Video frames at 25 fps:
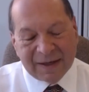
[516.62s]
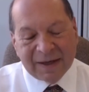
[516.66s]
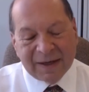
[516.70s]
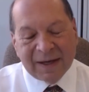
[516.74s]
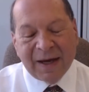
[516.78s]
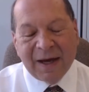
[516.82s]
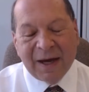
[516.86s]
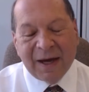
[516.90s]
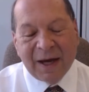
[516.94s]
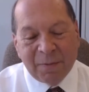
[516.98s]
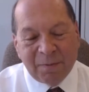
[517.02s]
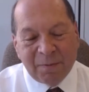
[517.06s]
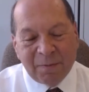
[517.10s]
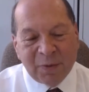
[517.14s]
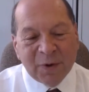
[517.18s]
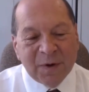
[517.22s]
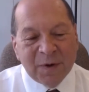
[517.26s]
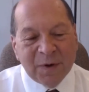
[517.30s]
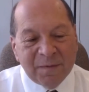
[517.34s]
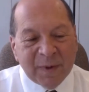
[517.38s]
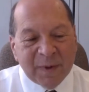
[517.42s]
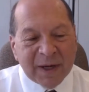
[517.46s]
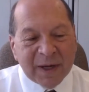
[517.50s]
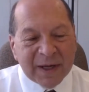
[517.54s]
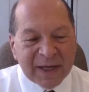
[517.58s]

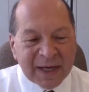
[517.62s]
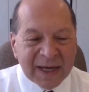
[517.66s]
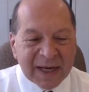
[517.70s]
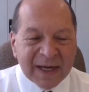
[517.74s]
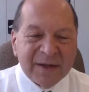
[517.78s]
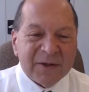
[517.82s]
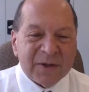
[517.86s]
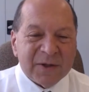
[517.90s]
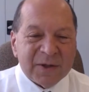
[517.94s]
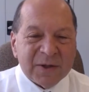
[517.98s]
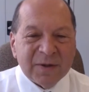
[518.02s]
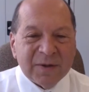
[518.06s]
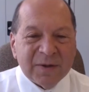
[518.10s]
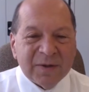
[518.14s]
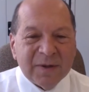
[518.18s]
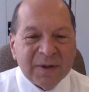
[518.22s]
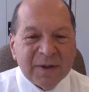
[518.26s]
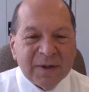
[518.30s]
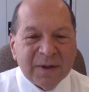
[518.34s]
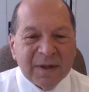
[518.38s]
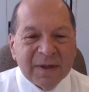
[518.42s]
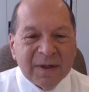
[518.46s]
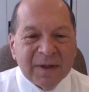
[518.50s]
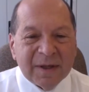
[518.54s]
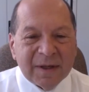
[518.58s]
approved by council,
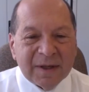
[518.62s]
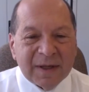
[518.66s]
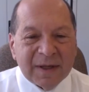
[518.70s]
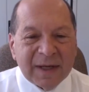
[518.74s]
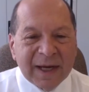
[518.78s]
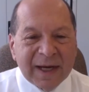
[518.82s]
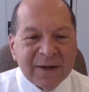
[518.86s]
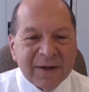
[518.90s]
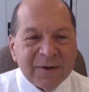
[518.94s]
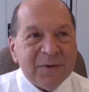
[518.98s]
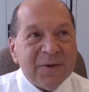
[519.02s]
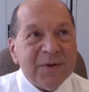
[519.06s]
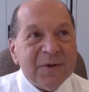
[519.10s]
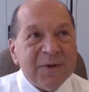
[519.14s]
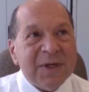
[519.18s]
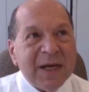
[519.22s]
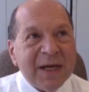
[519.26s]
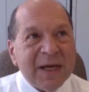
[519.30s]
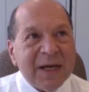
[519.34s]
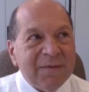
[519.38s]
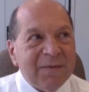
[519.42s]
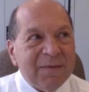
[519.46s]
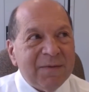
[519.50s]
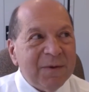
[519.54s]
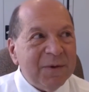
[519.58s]
and council
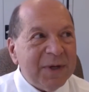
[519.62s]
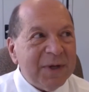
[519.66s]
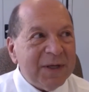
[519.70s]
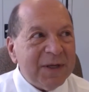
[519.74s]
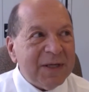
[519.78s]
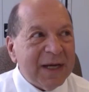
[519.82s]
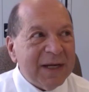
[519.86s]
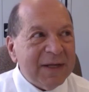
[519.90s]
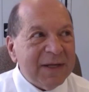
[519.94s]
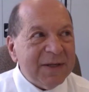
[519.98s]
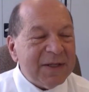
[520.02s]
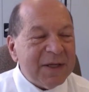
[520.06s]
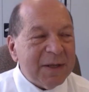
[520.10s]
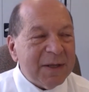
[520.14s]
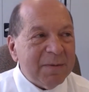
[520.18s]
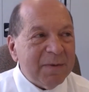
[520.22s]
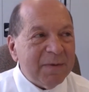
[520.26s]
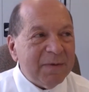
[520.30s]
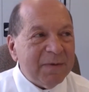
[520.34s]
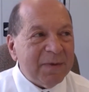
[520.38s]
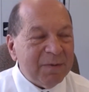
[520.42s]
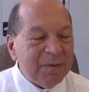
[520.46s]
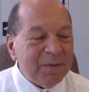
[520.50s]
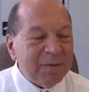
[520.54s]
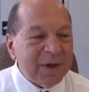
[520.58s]
say you've already done some of
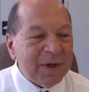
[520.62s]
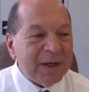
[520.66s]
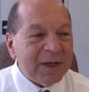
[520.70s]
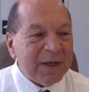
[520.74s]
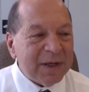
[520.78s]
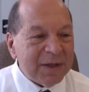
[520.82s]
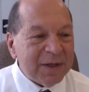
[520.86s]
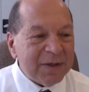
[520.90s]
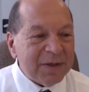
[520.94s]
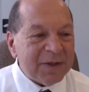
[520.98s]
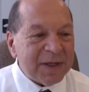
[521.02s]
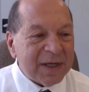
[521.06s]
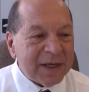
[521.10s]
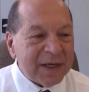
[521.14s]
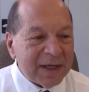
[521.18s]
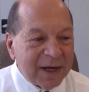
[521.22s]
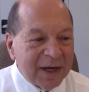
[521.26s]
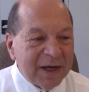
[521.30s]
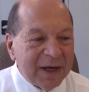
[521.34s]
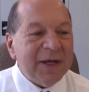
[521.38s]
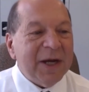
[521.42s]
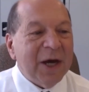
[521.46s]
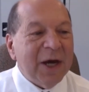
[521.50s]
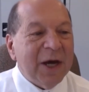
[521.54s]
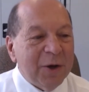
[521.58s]
the work, and you say,
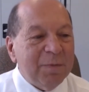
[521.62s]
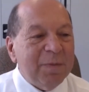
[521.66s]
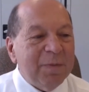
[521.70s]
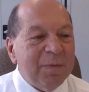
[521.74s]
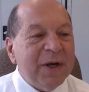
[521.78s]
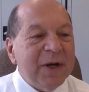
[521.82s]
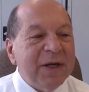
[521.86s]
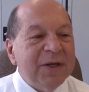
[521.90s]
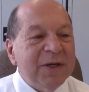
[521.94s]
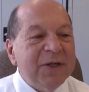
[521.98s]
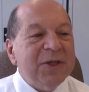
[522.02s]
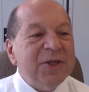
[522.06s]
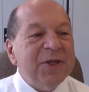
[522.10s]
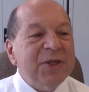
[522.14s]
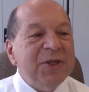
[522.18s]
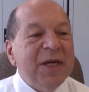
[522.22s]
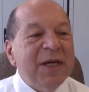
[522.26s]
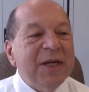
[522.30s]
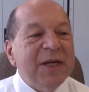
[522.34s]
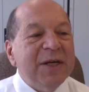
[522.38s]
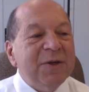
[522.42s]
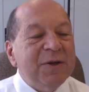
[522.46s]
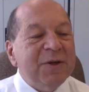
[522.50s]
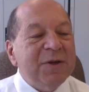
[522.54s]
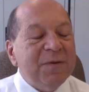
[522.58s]
I know, but I just
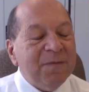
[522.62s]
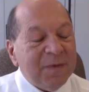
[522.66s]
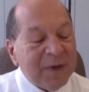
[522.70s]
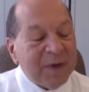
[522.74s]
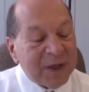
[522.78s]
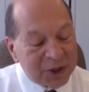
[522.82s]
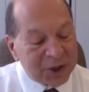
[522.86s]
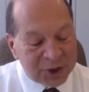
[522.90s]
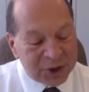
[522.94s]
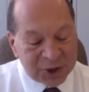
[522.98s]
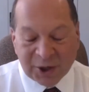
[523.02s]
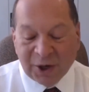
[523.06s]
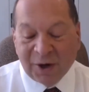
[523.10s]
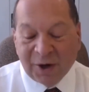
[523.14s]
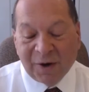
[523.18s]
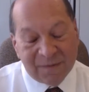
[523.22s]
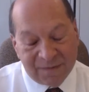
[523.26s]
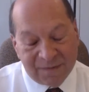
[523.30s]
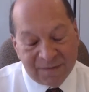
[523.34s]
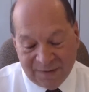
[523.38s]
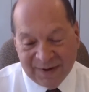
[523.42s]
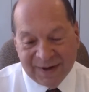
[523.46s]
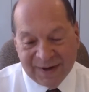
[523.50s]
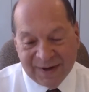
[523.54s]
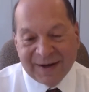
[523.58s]
needed to finish it off.
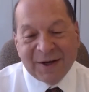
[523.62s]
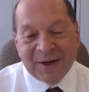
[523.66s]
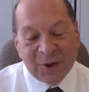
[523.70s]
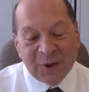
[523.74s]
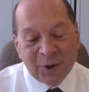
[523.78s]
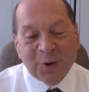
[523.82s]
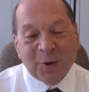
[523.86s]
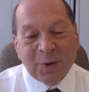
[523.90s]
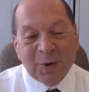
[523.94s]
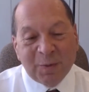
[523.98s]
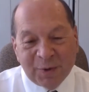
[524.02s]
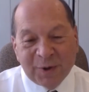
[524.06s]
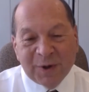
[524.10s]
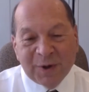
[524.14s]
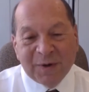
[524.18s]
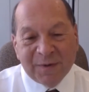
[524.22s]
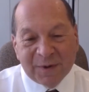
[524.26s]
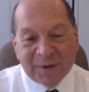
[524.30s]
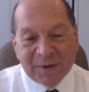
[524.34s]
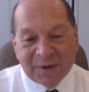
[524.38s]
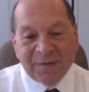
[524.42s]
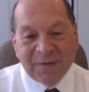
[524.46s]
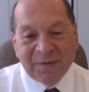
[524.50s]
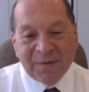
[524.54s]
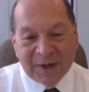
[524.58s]
Your approval
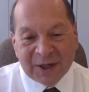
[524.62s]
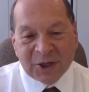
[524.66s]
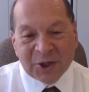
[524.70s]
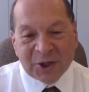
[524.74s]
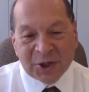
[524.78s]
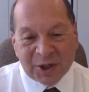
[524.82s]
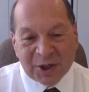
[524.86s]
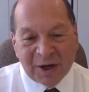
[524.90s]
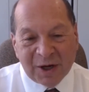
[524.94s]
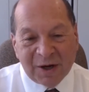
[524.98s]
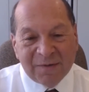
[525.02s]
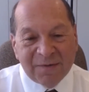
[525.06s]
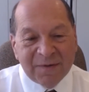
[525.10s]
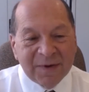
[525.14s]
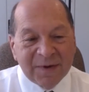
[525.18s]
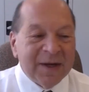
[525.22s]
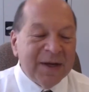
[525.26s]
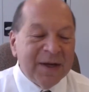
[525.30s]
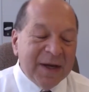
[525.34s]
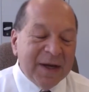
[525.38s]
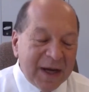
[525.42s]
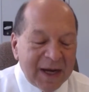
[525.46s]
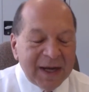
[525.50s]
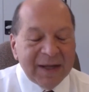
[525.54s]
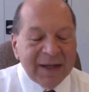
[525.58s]
to finish it off,
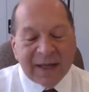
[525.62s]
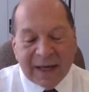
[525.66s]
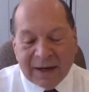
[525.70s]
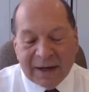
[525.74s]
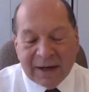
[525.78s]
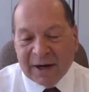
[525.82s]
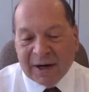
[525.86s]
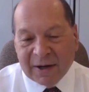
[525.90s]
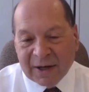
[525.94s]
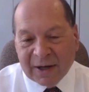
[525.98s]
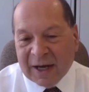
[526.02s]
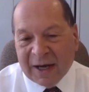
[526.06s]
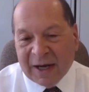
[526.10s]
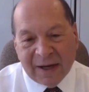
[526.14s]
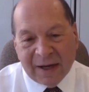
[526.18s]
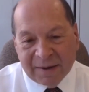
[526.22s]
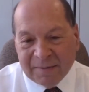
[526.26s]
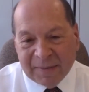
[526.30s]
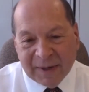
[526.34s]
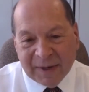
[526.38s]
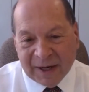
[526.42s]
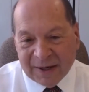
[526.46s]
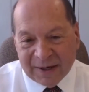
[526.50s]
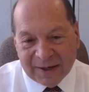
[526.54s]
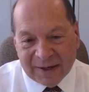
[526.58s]
and they're okay
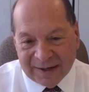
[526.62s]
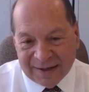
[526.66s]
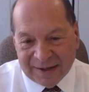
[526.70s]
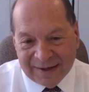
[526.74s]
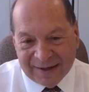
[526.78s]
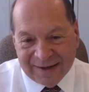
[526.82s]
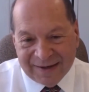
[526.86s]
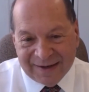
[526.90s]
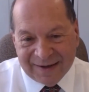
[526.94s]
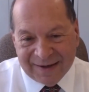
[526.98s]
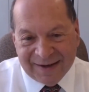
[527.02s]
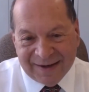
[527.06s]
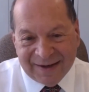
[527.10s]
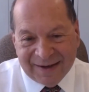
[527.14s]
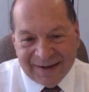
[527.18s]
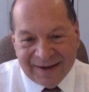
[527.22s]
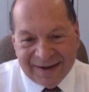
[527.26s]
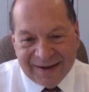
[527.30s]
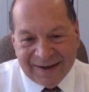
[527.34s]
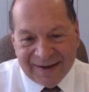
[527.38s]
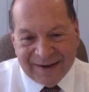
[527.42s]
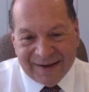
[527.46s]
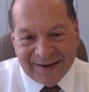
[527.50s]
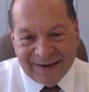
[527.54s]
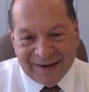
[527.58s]
about
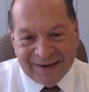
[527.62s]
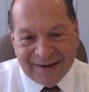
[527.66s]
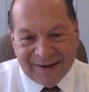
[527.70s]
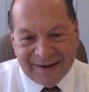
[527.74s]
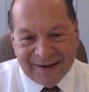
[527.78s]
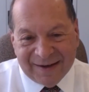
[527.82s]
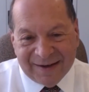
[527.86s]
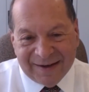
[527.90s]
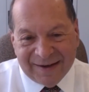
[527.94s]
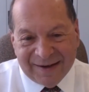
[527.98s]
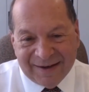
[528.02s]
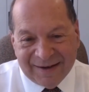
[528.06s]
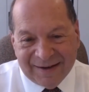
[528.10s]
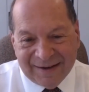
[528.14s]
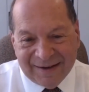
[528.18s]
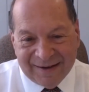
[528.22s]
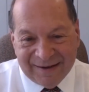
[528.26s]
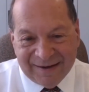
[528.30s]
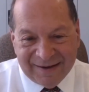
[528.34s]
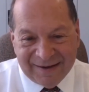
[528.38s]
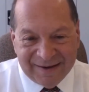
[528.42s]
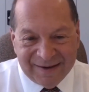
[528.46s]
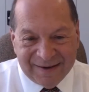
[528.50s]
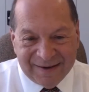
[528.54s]
it.